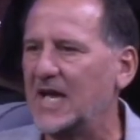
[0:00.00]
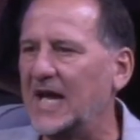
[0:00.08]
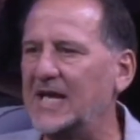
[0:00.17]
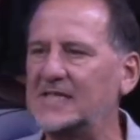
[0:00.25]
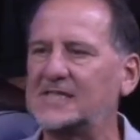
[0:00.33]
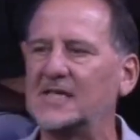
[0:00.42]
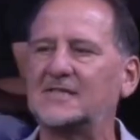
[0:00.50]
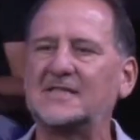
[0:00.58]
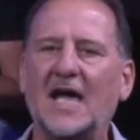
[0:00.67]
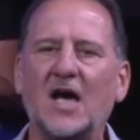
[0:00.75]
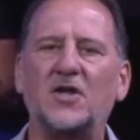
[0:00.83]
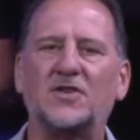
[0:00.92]
And he says,
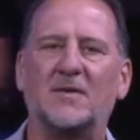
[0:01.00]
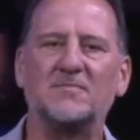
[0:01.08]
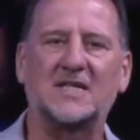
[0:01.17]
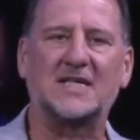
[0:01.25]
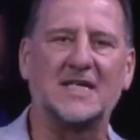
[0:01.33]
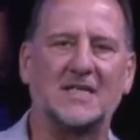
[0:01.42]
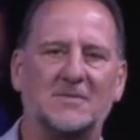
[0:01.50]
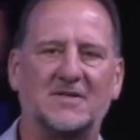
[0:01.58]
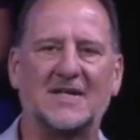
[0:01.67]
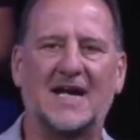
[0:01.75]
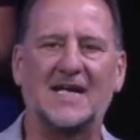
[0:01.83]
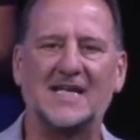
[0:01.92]
tell them the kingdom of
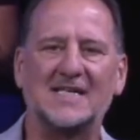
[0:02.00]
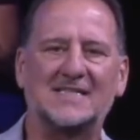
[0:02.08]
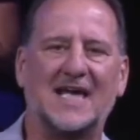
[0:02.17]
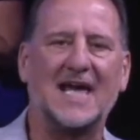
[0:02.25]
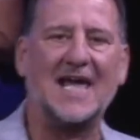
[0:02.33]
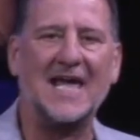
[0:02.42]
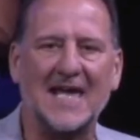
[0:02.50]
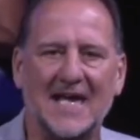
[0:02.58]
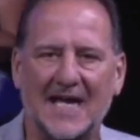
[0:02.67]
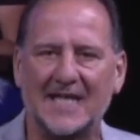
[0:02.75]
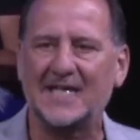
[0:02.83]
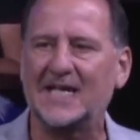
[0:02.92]
God is at
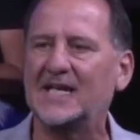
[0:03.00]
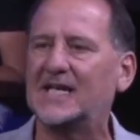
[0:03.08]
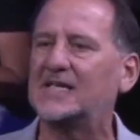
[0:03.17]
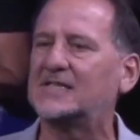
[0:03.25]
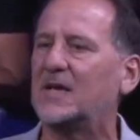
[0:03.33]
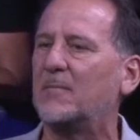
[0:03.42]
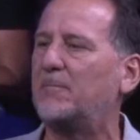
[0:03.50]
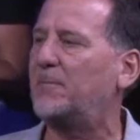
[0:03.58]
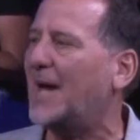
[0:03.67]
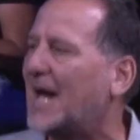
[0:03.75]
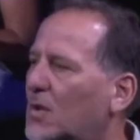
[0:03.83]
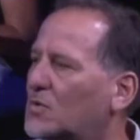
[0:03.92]
hand and it is
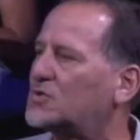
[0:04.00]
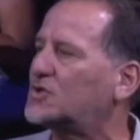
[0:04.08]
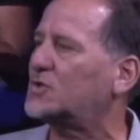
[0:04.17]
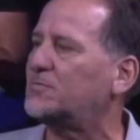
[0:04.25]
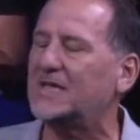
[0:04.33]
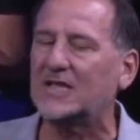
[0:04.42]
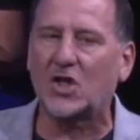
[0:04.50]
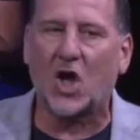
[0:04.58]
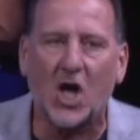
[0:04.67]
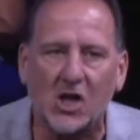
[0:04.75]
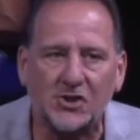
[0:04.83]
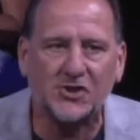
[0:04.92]
about to be
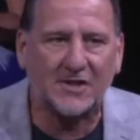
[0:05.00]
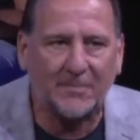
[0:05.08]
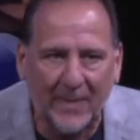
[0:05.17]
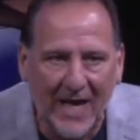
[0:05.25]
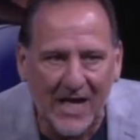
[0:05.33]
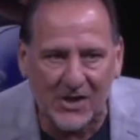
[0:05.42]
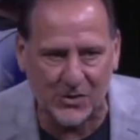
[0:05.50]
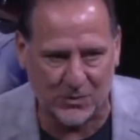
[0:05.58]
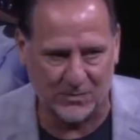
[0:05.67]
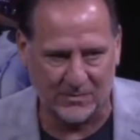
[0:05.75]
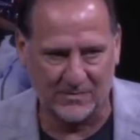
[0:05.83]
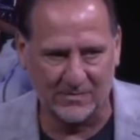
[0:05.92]
launched upon you.